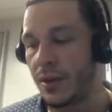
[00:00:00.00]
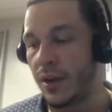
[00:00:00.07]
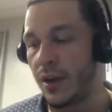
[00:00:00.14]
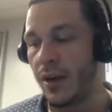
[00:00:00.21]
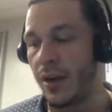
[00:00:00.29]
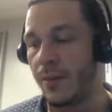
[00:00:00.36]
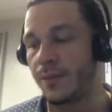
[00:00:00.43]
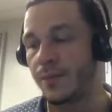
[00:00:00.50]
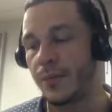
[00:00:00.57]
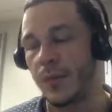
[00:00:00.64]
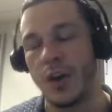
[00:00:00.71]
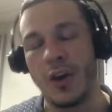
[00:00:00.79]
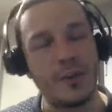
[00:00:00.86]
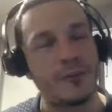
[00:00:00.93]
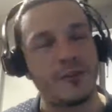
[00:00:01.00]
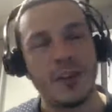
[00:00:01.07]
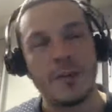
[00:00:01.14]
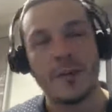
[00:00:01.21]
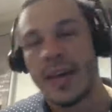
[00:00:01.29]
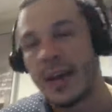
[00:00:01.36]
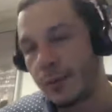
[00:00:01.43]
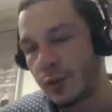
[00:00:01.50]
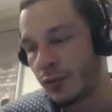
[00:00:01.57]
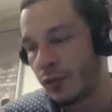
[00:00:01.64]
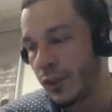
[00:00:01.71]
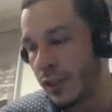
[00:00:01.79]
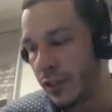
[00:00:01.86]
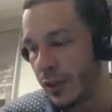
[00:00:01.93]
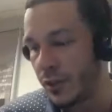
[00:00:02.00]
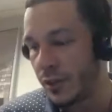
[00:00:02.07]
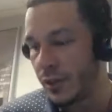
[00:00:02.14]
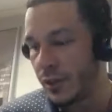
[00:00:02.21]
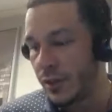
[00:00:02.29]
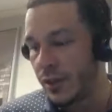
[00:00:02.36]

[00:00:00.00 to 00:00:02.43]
Um, all their framing hammers were really good.